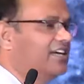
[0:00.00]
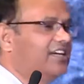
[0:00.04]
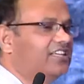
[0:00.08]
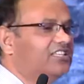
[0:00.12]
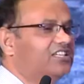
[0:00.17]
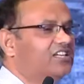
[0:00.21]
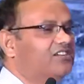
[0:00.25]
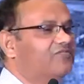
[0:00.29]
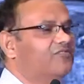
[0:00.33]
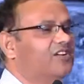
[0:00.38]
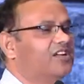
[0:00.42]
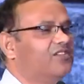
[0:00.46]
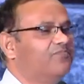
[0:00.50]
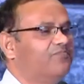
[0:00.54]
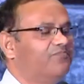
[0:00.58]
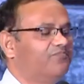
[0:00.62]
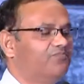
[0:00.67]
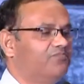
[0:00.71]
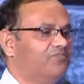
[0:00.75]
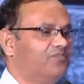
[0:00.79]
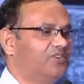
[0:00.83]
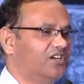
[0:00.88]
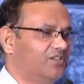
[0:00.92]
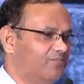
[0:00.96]
as and when
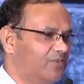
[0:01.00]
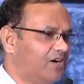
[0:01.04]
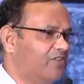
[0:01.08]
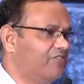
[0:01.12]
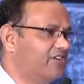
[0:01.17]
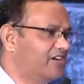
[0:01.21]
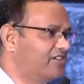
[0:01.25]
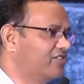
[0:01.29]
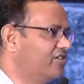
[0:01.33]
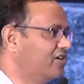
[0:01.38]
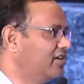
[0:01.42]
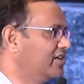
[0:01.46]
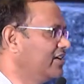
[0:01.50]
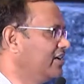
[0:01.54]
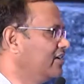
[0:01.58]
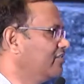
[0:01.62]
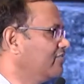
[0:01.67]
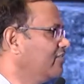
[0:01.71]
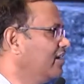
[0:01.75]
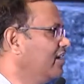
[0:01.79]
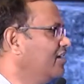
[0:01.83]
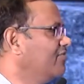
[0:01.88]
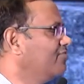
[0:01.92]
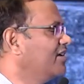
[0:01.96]
power not
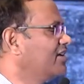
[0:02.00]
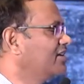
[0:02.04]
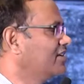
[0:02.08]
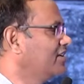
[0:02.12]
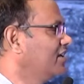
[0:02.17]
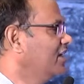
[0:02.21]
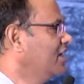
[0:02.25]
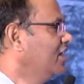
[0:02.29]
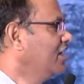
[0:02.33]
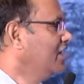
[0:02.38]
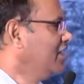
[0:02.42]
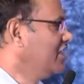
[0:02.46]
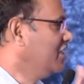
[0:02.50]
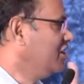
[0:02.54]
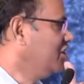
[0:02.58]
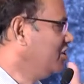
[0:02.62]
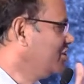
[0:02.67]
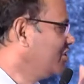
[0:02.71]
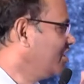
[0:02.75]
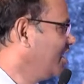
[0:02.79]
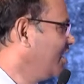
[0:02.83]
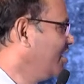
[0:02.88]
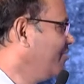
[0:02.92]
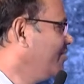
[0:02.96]
required but
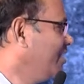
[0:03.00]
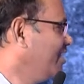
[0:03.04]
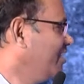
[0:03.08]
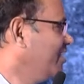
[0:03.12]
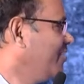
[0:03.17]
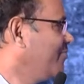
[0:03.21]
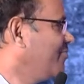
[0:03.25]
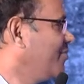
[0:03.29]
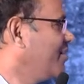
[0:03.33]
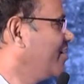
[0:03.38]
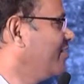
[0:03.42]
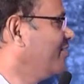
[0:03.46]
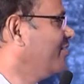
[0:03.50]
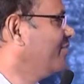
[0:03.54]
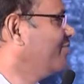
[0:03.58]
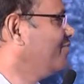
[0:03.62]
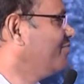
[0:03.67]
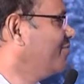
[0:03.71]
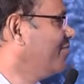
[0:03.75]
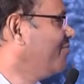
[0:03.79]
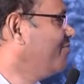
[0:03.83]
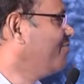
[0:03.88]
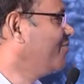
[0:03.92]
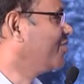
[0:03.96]
initially when the
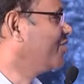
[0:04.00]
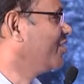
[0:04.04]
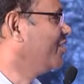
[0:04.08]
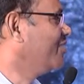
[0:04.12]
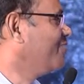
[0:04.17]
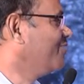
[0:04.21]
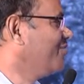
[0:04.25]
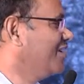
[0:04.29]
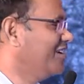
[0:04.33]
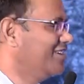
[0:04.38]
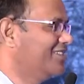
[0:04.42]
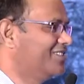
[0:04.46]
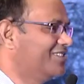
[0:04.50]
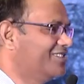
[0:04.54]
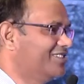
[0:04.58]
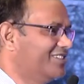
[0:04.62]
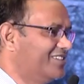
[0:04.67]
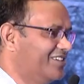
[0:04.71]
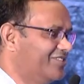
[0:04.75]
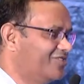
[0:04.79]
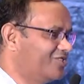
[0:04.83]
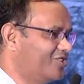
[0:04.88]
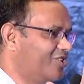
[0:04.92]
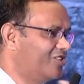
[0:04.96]
pump program was
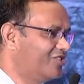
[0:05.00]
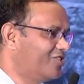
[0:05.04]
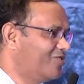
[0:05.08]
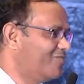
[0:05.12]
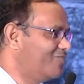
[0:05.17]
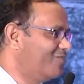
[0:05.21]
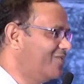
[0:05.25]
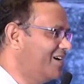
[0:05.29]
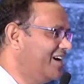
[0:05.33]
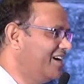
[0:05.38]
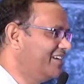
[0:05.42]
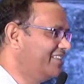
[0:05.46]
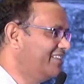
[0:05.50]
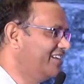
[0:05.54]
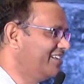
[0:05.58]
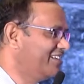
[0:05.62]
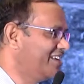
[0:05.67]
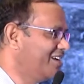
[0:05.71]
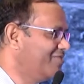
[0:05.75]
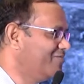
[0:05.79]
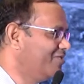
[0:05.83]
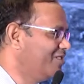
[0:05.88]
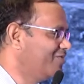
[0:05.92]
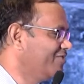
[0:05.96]
thought of at the
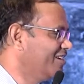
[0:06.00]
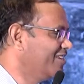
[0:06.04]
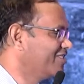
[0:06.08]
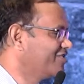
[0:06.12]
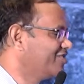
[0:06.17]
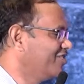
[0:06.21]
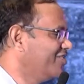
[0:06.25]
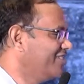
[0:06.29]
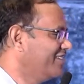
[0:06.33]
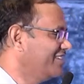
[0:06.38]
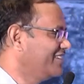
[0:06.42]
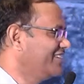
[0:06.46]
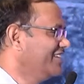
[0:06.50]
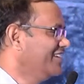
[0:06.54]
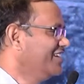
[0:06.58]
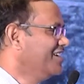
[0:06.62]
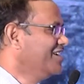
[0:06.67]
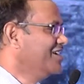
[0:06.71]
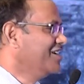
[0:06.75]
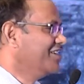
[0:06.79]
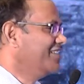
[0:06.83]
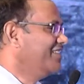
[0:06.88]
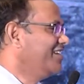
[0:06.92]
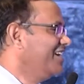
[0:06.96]
time it was thought
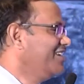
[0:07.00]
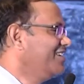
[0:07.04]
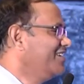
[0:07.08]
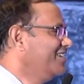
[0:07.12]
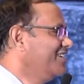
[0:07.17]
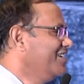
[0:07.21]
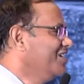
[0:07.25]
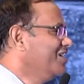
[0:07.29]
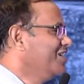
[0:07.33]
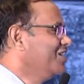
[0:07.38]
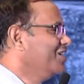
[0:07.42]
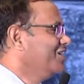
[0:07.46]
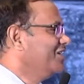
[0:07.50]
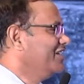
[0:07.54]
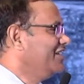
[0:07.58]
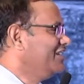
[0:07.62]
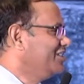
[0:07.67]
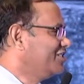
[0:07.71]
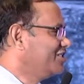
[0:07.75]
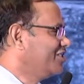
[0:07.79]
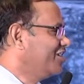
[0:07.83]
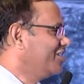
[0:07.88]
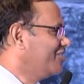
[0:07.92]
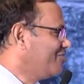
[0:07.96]
that
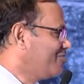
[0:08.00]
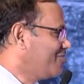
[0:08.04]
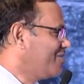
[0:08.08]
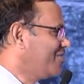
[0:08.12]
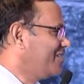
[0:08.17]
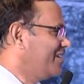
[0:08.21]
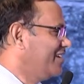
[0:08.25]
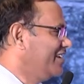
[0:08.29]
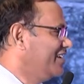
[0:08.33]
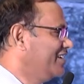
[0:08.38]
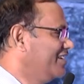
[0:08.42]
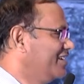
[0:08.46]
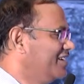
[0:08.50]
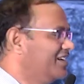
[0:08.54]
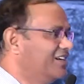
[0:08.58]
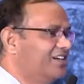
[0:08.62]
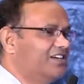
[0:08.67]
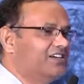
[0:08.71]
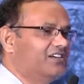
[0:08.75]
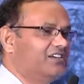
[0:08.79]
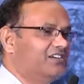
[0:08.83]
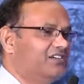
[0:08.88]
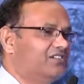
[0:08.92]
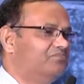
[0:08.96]
instead of a
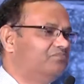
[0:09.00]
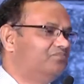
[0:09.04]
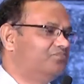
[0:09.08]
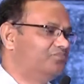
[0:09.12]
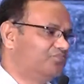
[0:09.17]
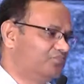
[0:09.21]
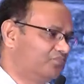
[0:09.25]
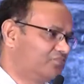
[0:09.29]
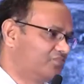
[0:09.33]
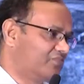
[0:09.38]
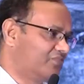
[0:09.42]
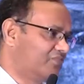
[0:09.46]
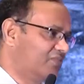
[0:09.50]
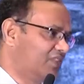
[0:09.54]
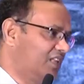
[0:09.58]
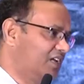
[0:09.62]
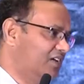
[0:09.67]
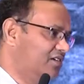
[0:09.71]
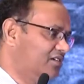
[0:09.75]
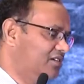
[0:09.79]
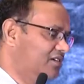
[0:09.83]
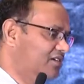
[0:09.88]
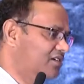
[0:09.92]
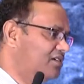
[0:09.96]
uh, mm,
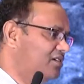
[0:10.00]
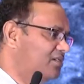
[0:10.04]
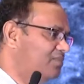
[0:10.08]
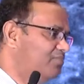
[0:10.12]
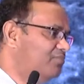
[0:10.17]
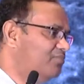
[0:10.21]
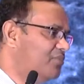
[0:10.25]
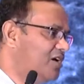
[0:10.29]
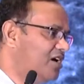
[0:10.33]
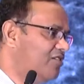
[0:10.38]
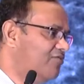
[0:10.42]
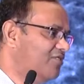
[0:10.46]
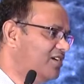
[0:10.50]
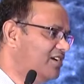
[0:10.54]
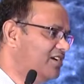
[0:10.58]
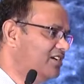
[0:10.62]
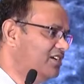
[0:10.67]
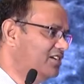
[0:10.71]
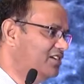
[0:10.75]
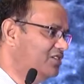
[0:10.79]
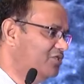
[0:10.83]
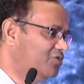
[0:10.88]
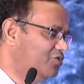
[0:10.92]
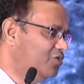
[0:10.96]
uh, power
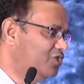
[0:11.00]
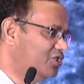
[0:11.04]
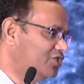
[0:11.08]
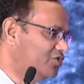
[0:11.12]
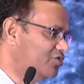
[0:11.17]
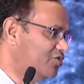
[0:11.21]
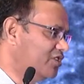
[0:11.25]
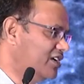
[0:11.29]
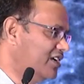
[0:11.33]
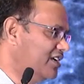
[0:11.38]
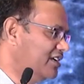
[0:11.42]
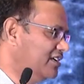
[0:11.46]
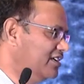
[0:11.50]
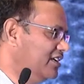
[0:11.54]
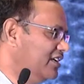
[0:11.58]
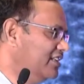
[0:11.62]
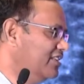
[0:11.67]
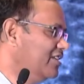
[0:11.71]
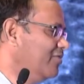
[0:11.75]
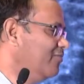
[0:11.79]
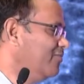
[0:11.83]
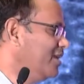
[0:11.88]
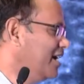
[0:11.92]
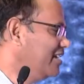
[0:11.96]
you storing in
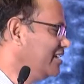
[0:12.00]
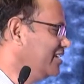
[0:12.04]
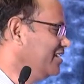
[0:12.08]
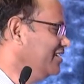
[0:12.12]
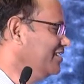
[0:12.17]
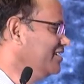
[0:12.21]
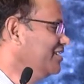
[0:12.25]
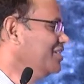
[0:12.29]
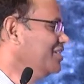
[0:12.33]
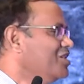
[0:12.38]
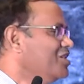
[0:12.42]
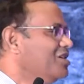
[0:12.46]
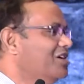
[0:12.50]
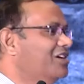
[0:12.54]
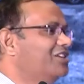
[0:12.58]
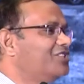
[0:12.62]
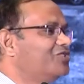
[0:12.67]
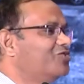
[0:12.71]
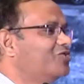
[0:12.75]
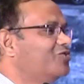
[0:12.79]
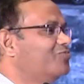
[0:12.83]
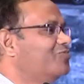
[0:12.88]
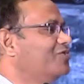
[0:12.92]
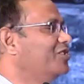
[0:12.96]
the batteries, it
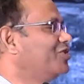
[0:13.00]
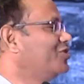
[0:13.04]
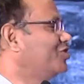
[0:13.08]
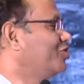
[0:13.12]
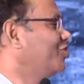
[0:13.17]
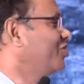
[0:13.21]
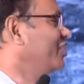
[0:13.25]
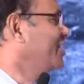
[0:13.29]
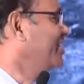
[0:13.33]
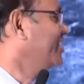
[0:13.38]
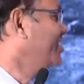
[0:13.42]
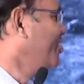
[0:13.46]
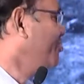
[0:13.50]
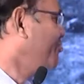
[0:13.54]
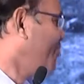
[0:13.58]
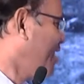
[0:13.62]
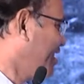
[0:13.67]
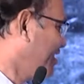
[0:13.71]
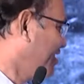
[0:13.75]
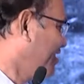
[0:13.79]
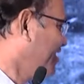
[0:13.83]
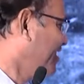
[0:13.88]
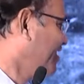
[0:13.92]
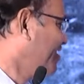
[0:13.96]
should be stored in the
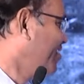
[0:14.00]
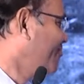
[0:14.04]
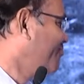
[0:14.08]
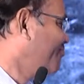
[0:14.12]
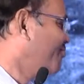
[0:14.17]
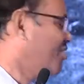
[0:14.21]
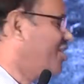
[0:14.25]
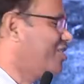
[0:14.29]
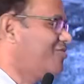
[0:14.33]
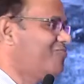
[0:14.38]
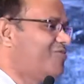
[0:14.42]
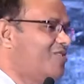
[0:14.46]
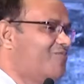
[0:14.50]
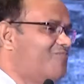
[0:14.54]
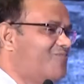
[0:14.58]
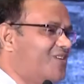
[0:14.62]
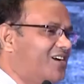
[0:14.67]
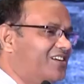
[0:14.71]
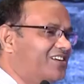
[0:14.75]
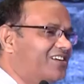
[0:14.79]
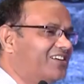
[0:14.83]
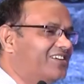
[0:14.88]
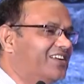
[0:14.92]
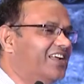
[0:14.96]
what in the form of
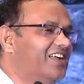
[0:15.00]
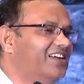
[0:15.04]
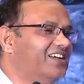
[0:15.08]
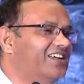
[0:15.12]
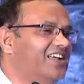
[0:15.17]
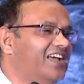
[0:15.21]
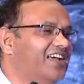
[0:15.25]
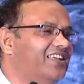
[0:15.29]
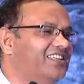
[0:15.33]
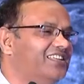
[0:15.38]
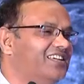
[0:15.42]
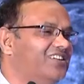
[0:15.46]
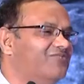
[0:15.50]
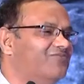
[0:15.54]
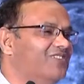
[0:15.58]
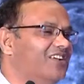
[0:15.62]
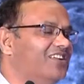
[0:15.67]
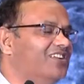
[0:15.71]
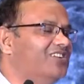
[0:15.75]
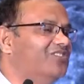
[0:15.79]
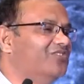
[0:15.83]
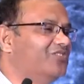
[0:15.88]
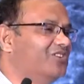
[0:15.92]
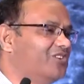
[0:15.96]
water. And as and
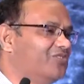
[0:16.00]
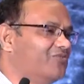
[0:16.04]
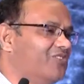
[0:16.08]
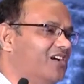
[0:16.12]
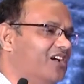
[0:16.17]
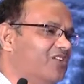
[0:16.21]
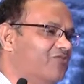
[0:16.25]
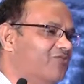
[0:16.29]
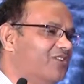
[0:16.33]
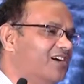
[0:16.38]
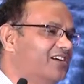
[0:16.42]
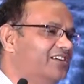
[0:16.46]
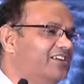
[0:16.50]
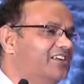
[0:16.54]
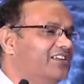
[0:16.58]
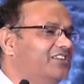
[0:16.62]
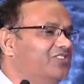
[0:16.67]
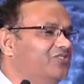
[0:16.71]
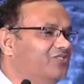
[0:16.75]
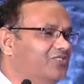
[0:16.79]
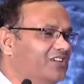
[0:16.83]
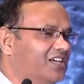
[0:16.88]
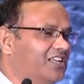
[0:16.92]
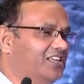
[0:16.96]
when you require water,
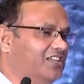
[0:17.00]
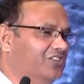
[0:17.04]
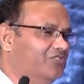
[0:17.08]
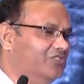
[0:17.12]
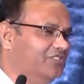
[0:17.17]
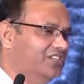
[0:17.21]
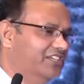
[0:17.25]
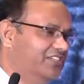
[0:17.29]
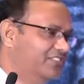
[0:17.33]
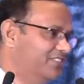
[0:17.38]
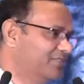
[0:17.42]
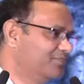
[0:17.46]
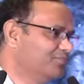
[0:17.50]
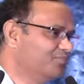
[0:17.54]
you can use it.